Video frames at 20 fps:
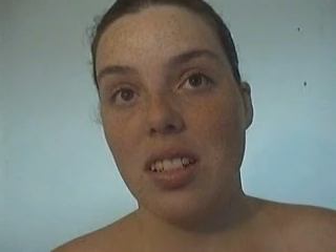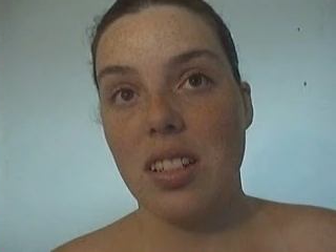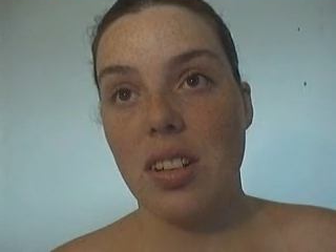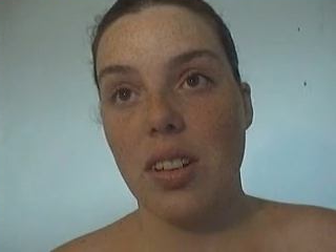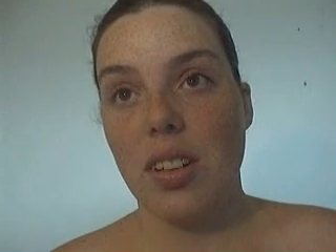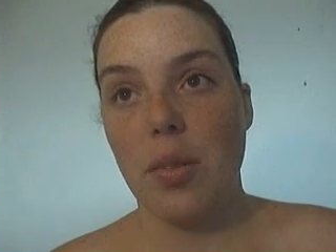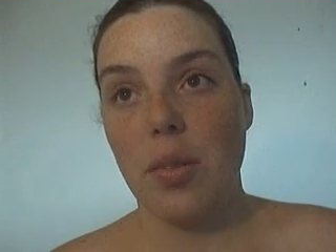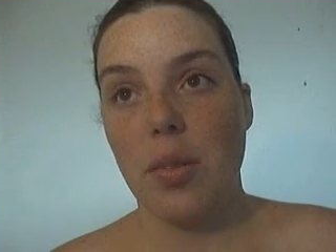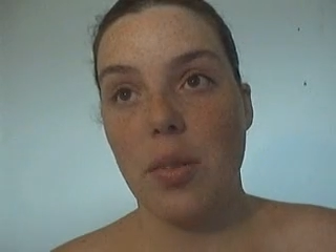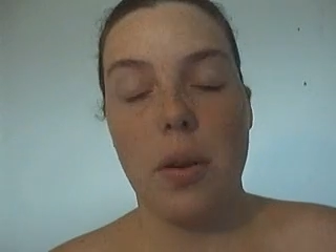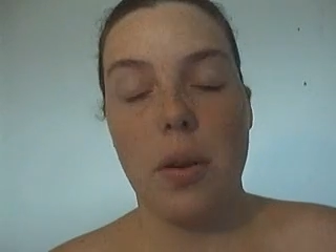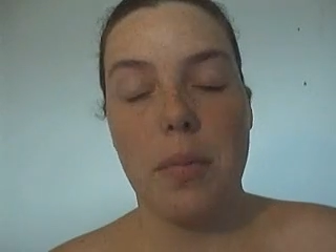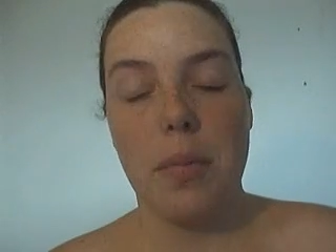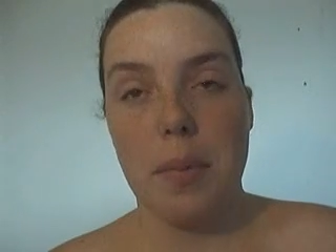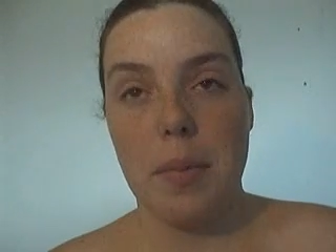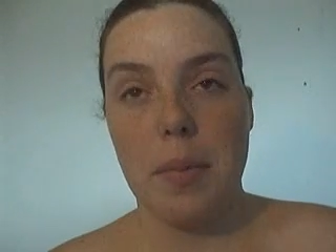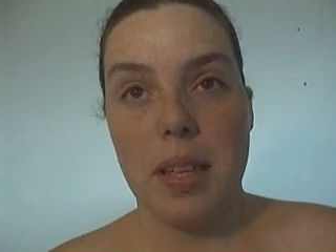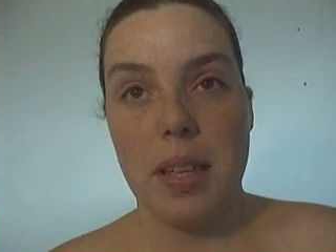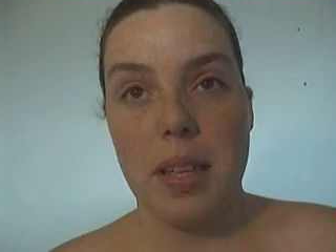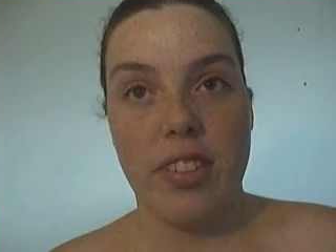what made
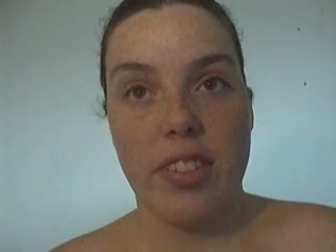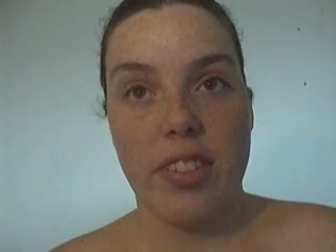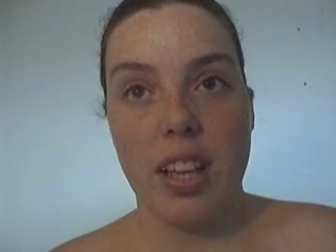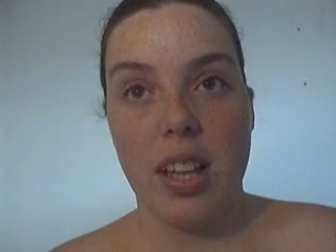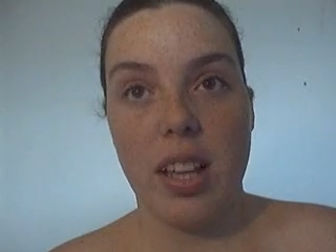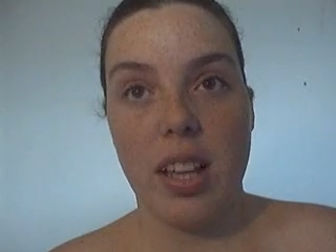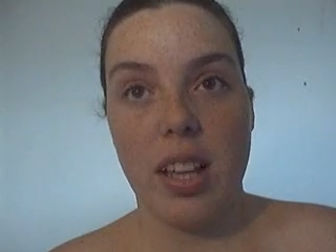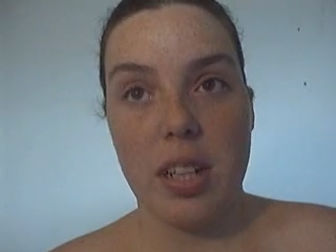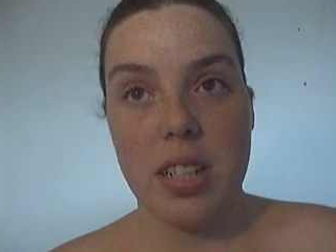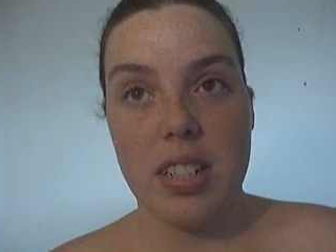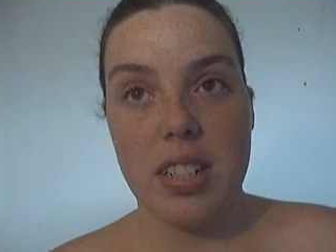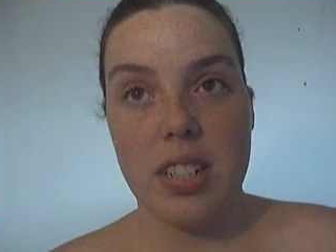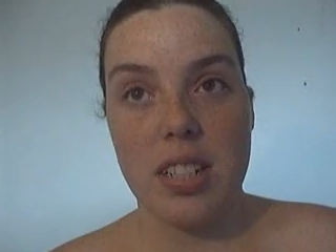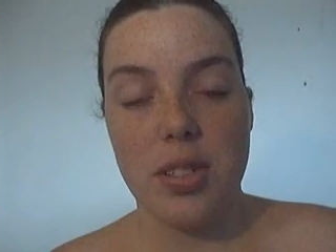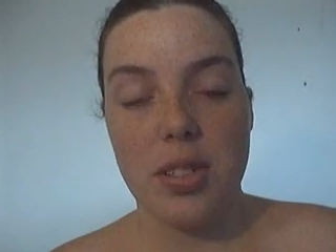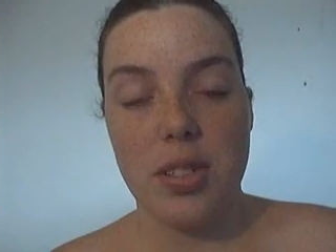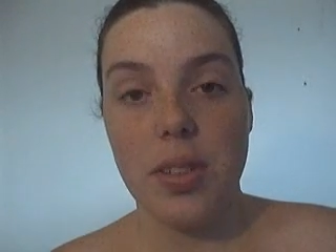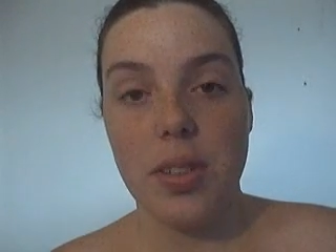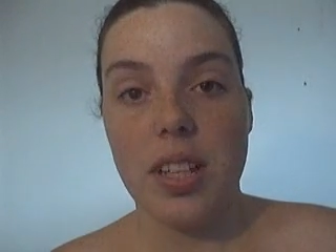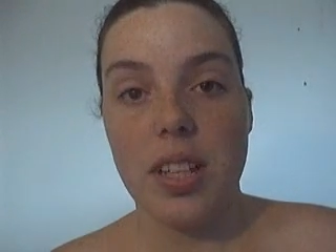me feel I wanted to
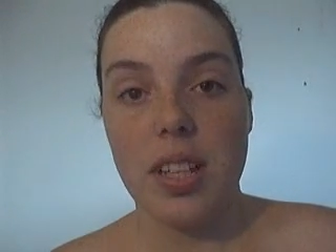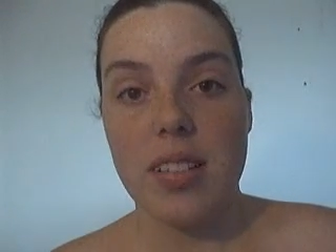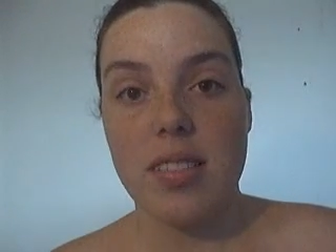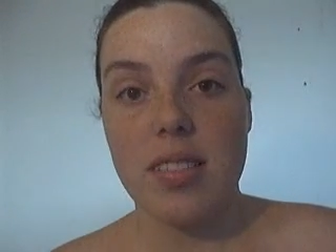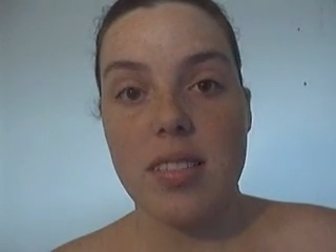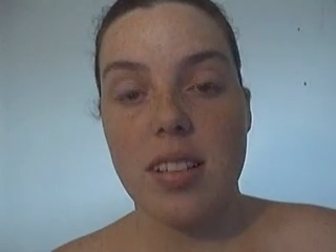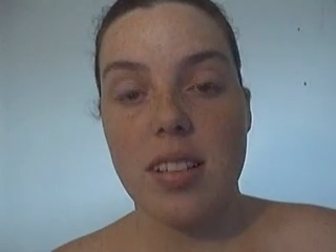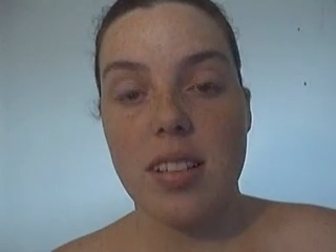do this.